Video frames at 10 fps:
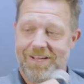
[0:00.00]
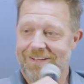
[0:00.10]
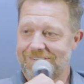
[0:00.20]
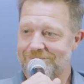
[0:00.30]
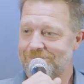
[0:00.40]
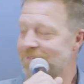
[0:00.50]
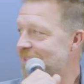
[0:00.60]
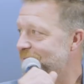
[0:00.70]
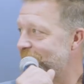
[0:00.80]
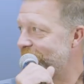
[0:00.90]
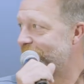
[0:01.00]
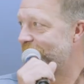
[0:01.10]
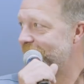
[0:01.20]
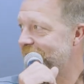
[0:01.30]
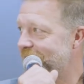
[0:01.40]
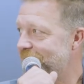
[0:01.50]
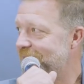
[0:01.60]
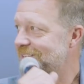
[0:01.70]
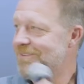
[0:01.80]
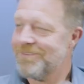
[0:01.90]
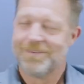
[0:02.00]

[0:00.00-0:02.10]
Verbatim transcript: uh, that's why we avoided COVID.